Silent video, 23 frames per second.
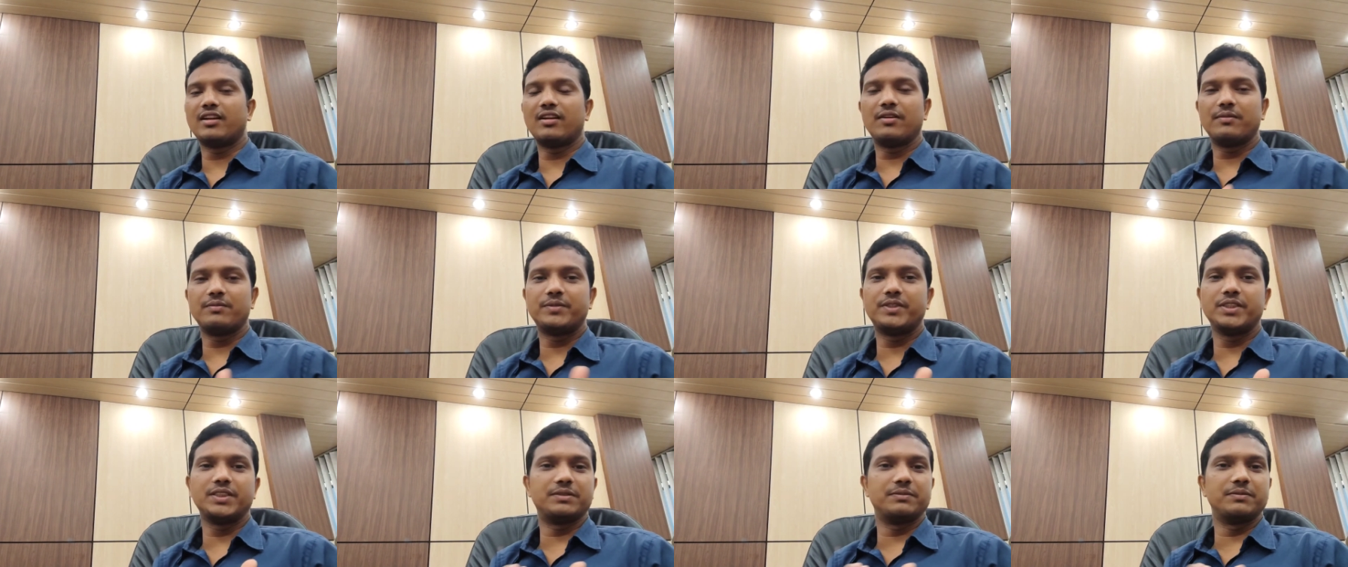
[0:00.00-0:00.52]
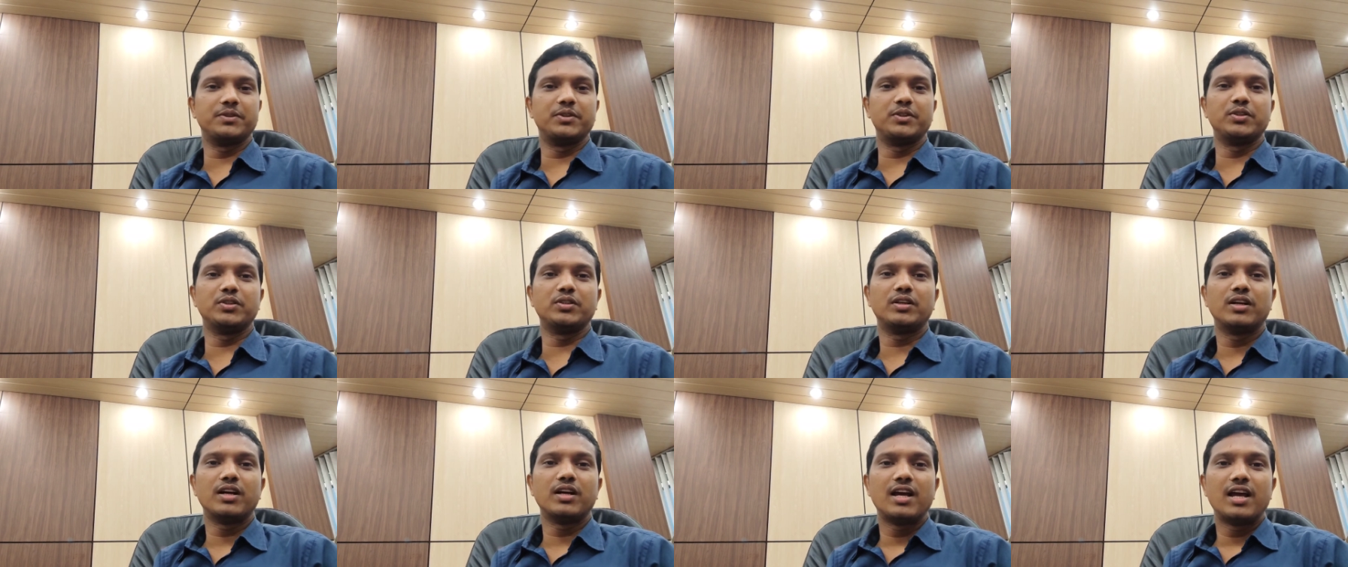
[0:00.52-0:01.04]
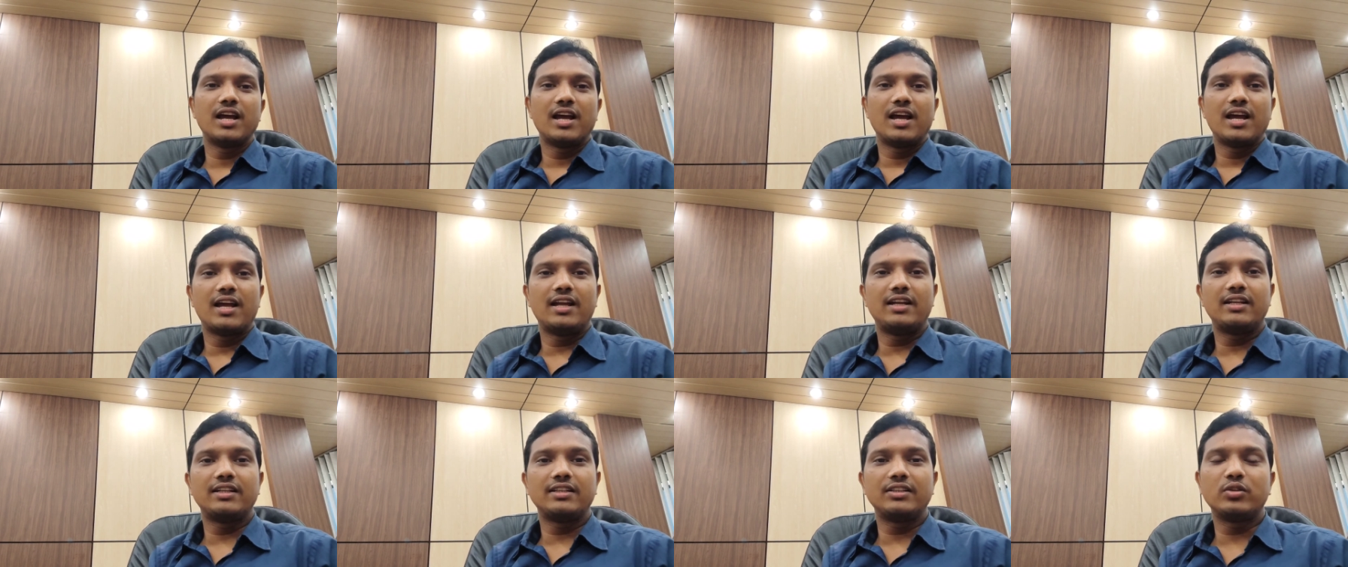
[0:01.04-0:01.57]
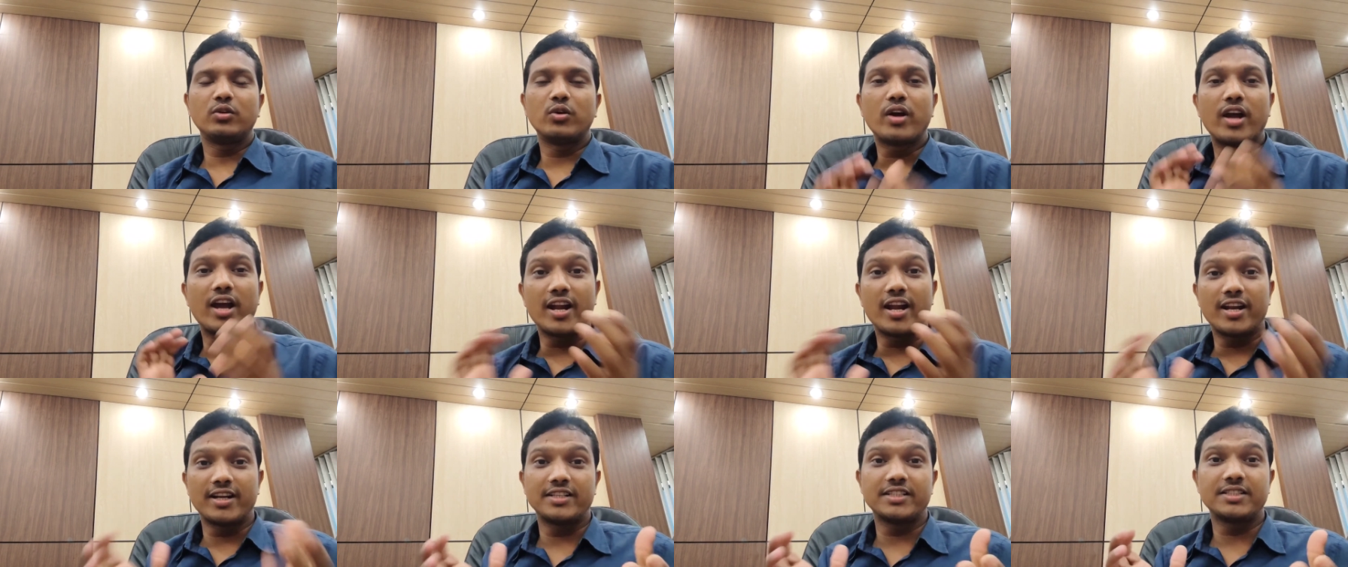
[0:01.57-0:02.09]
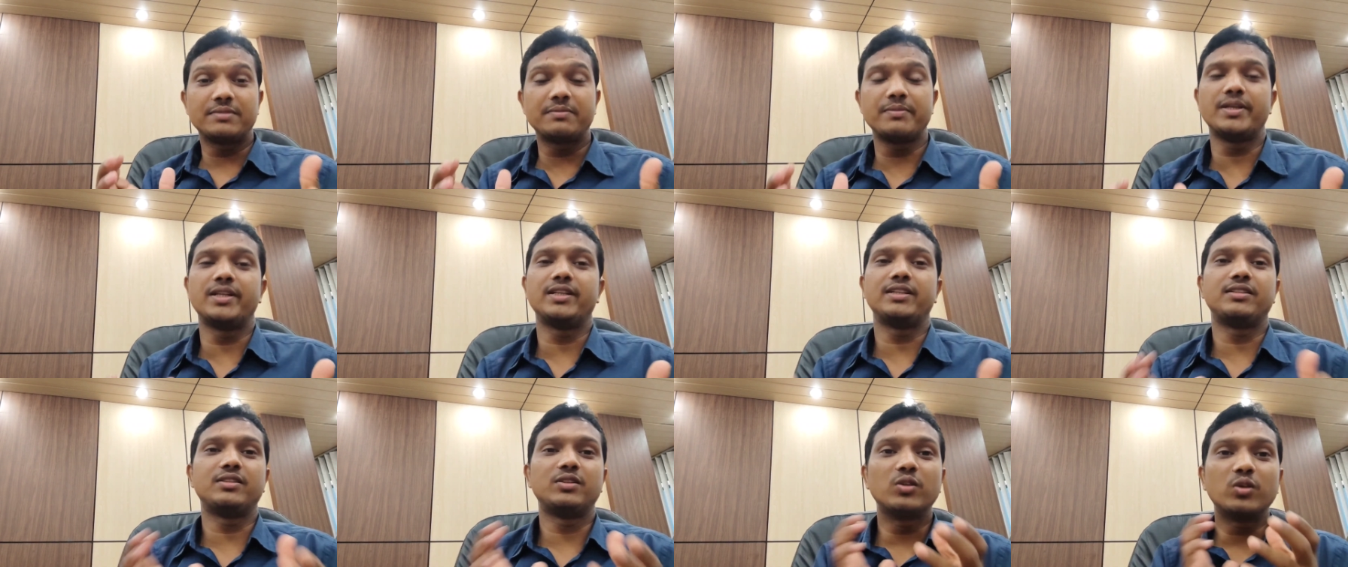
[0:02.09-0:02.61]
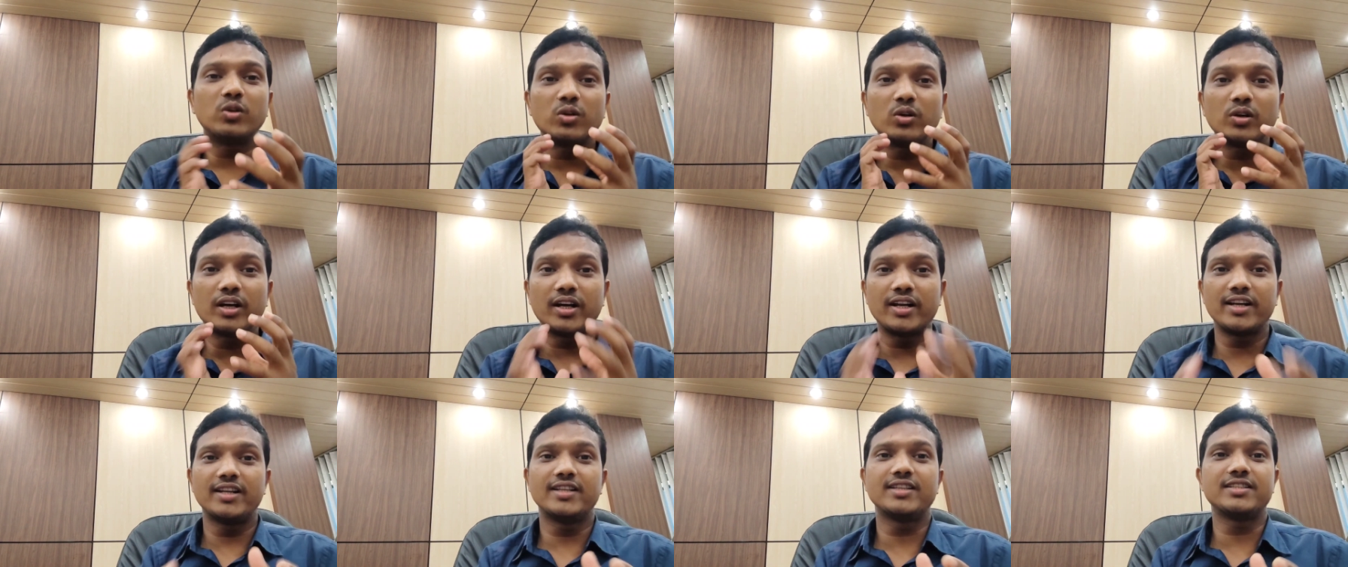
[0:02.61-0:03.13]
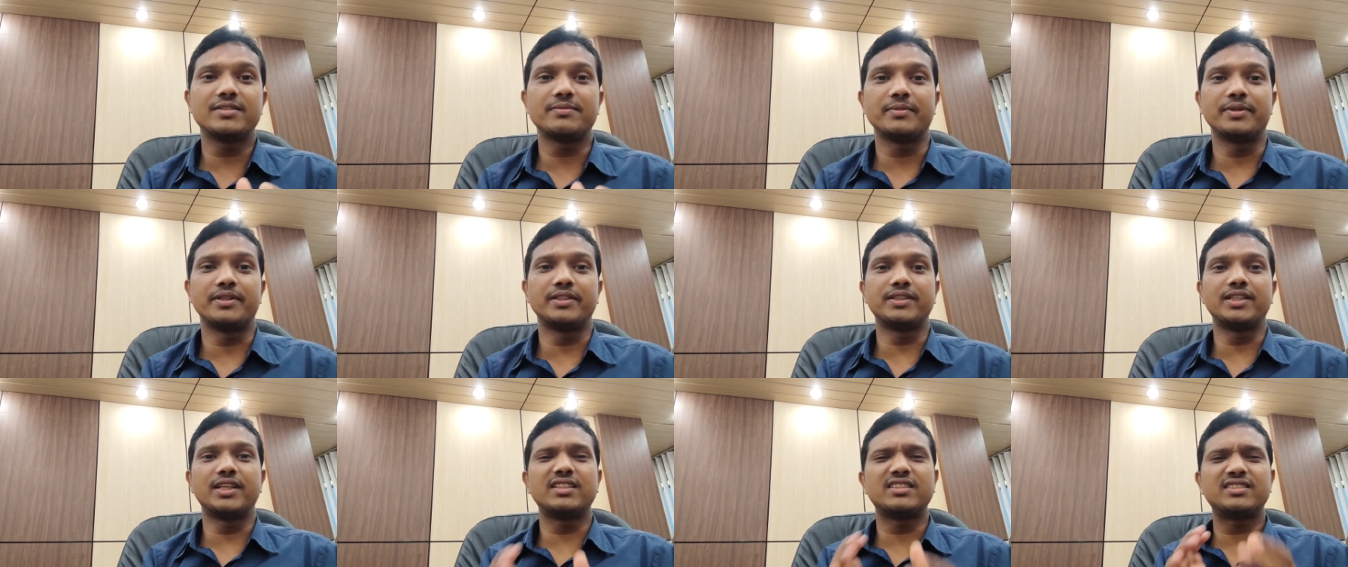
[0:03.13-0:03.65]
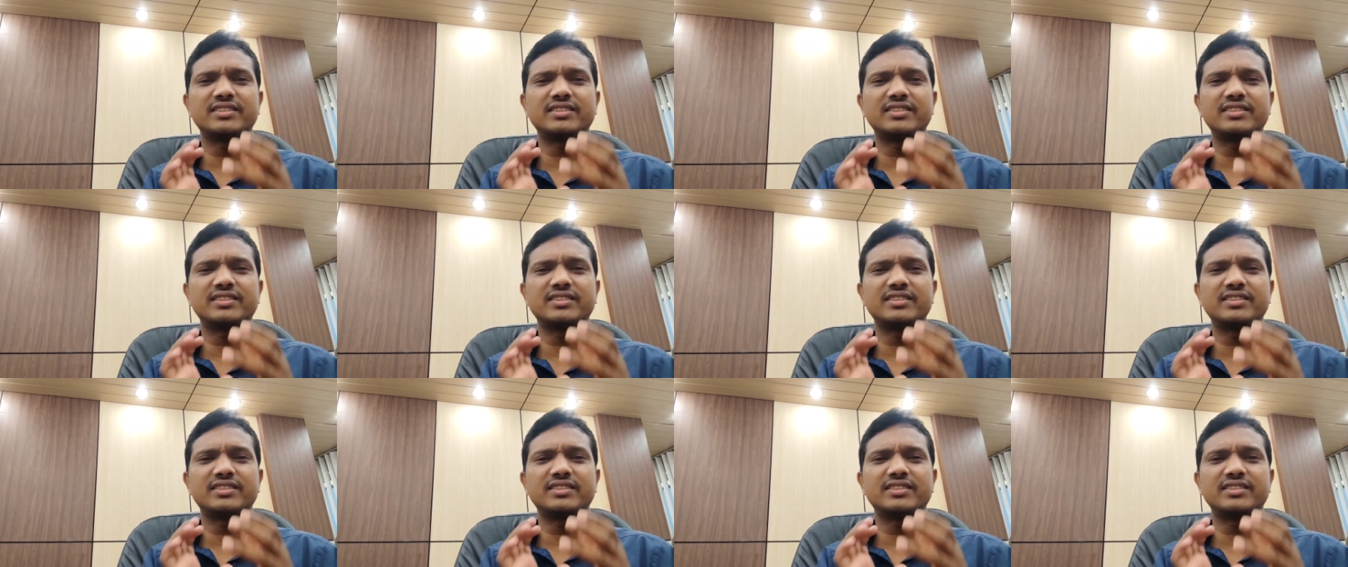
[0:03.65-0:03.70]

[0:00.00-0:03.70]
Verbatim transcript: I love this video and no harassment,